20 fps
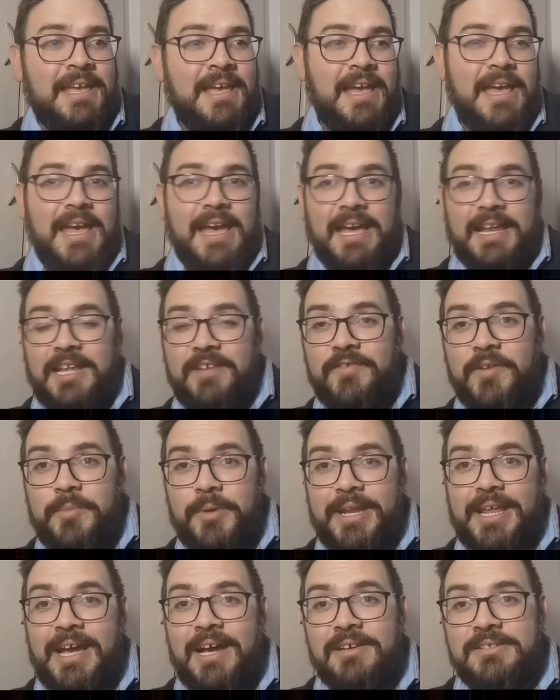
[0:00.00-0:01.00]
And everybody
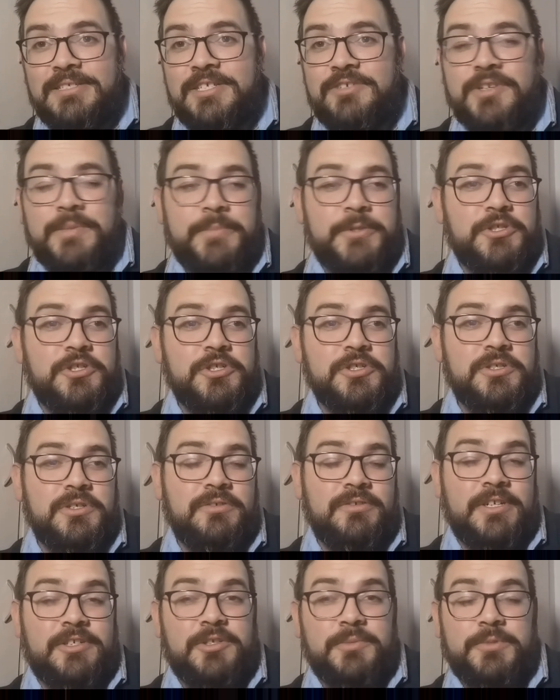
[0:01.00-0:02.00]
else in
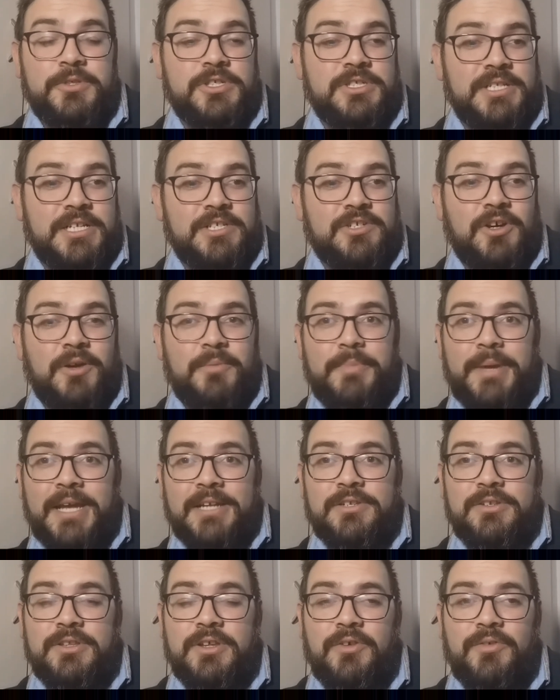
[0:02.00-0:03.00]
Retribution has gone back to
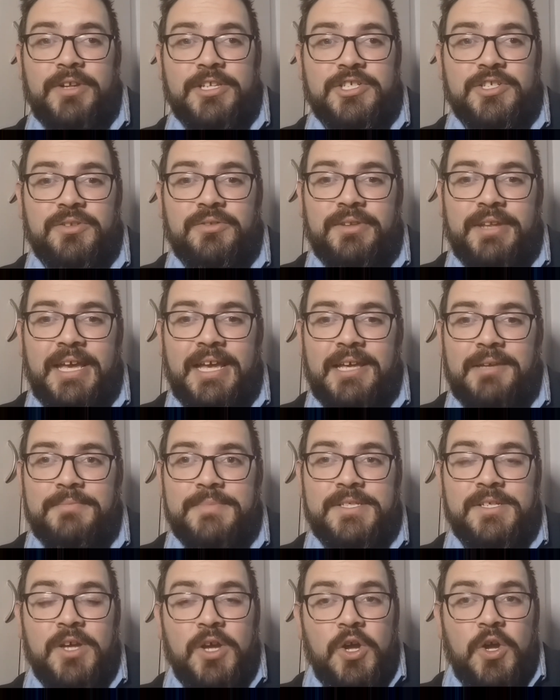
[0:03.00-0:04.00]
their original names,
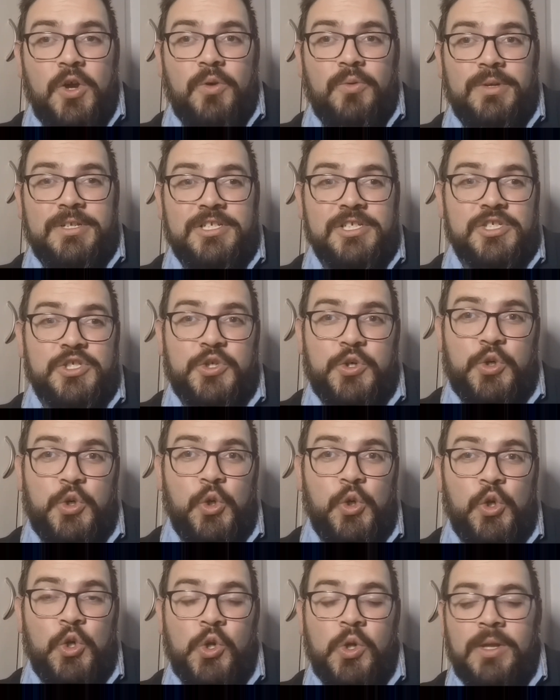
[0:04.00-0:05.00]
which is
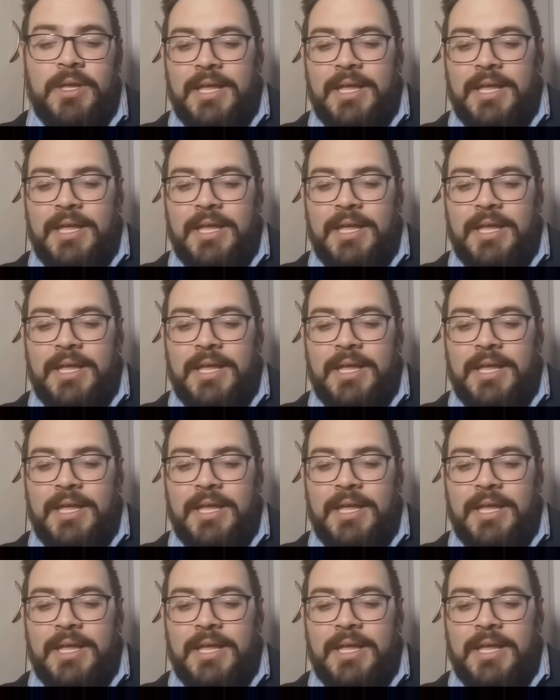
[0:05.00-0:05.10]
cool.